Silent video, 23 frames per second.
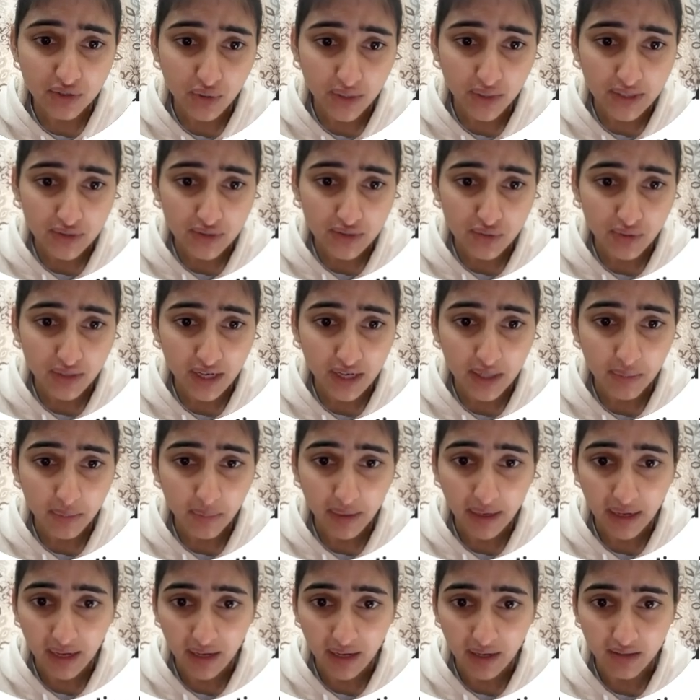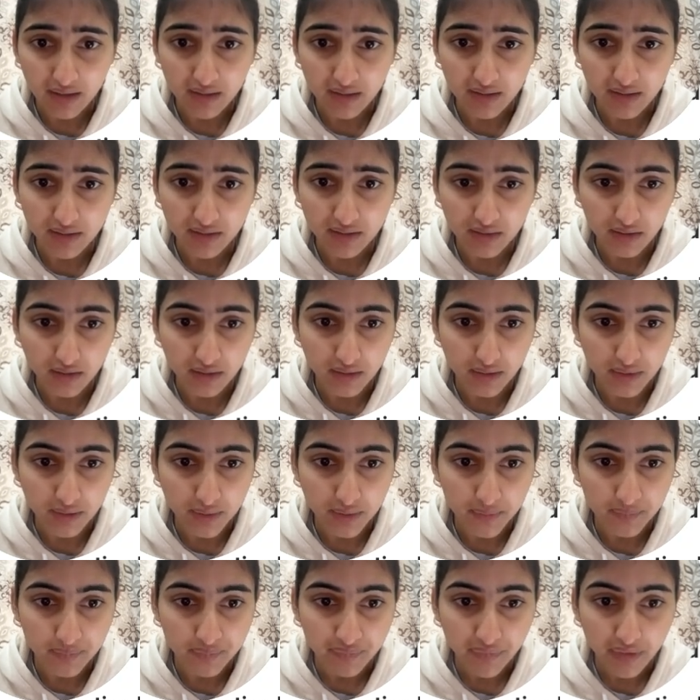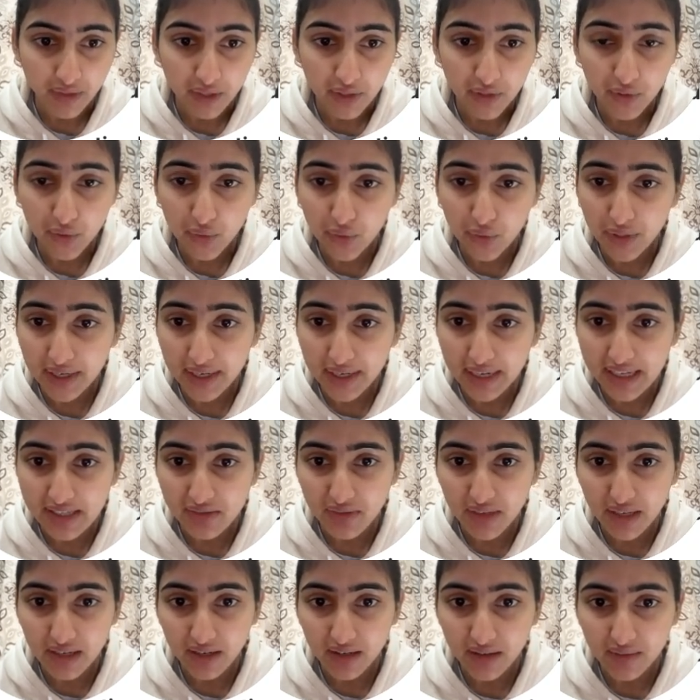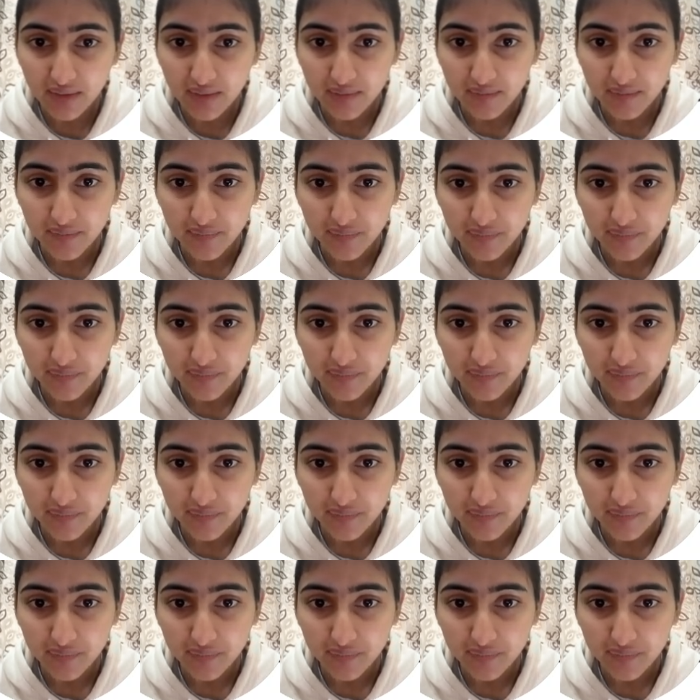your choice, you can mark the due date as well.